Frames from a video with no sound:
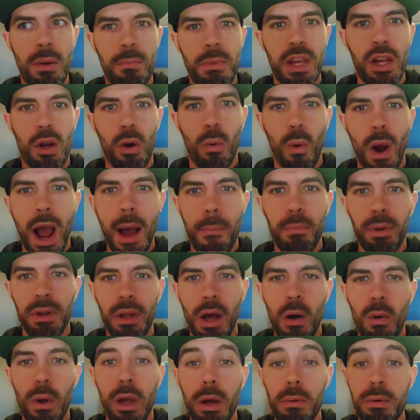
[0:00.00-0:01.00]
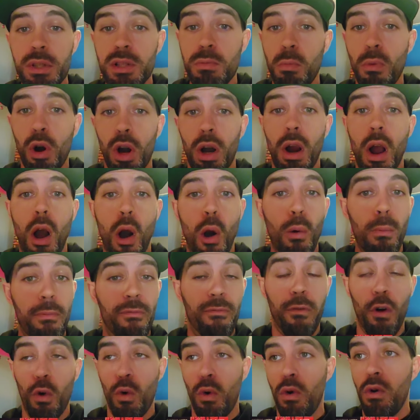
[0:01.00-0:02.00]
Garoppolo, it was more
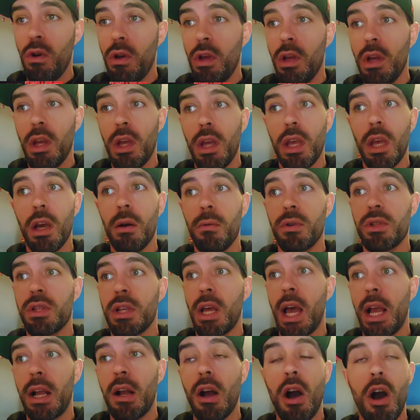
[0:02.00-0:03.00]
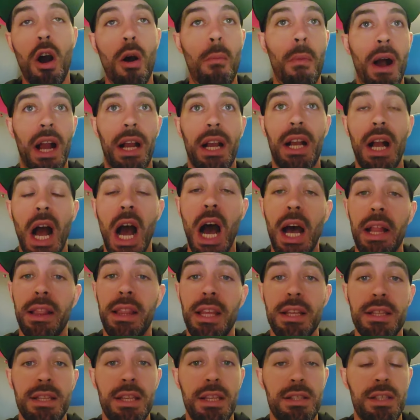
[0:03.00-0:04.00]
hopeful. It was like, oh my God,
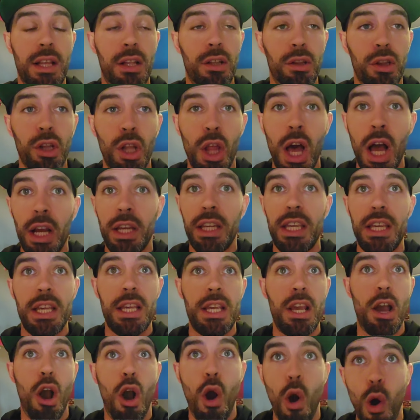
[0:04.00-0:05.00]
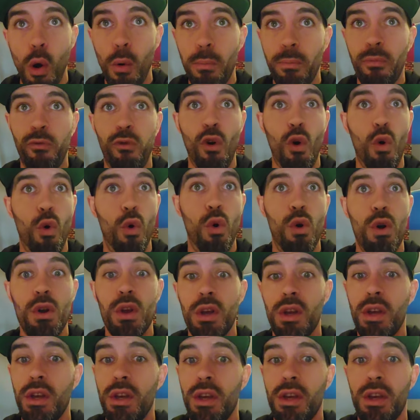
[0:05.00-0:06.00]
this is a lucky, hopeful,
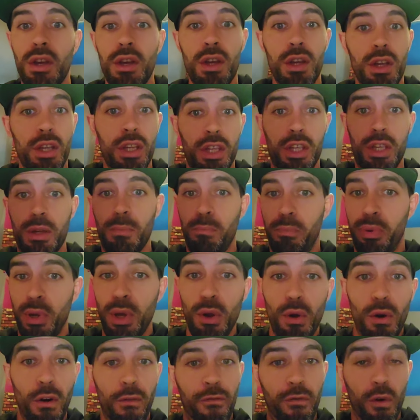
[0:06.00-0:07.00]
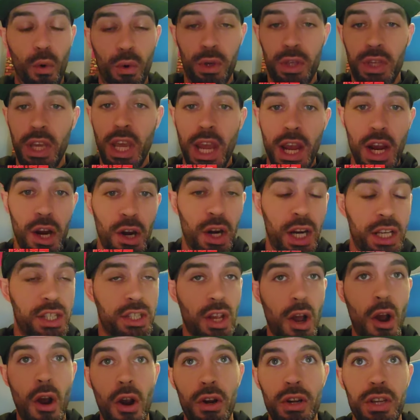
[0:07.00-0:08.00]
beautiful year. It's
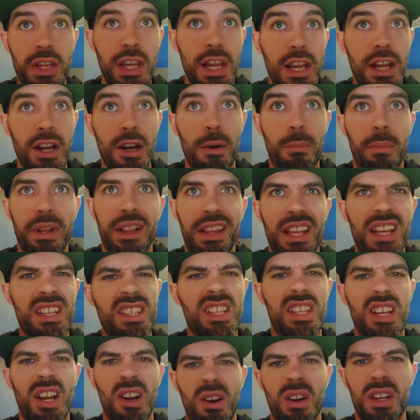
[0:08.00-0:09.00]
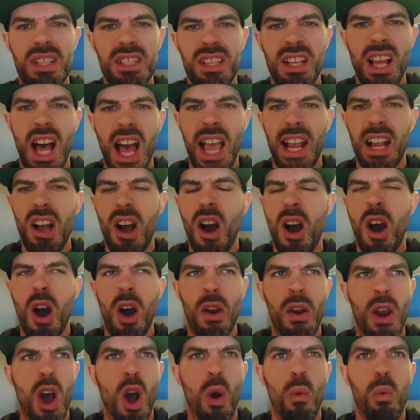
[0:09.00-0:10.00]
our year. But this year, it's like, oh
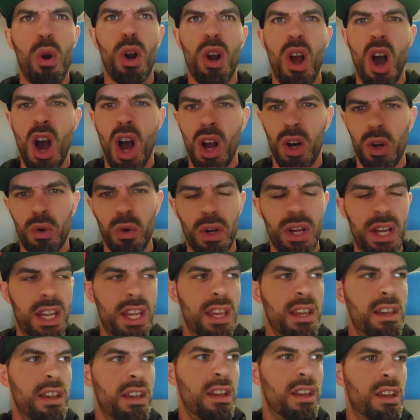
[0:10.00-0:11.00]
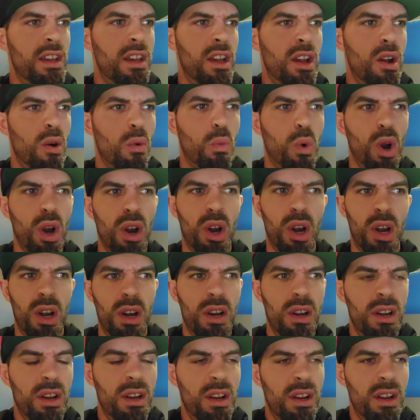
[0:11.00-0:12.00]
no, we're hungry. We're
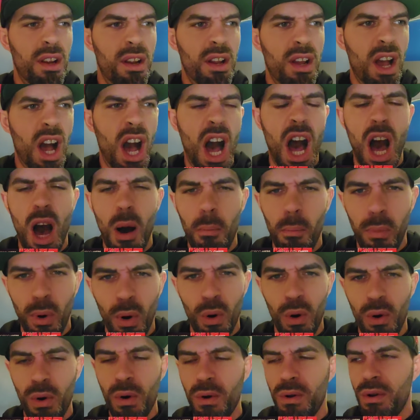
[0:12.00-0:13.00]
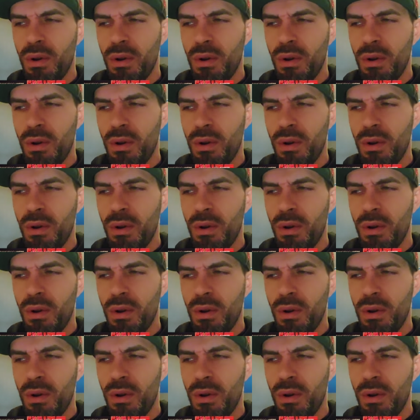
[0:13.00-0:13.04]
humble.